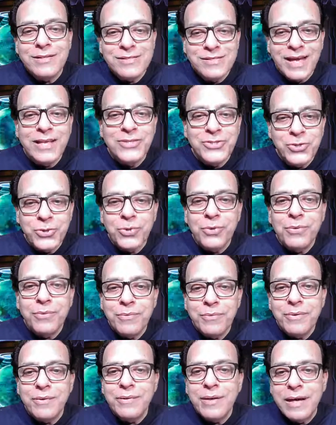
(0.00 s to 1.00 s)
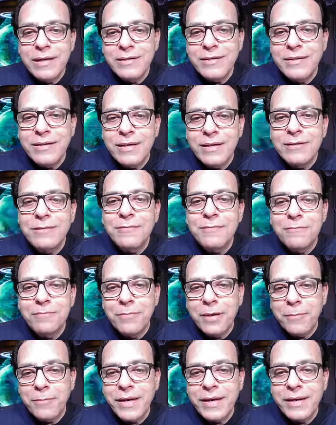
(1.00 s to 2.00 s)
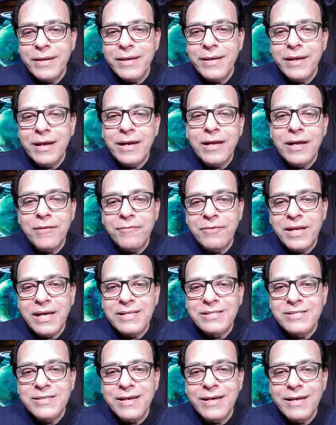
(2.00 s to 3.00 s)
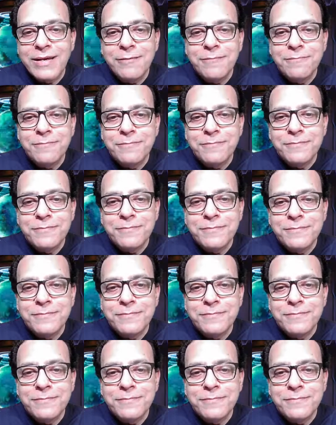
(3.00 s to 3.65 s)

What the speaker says: in the Science Show. Until then, bye bye and have a nice day.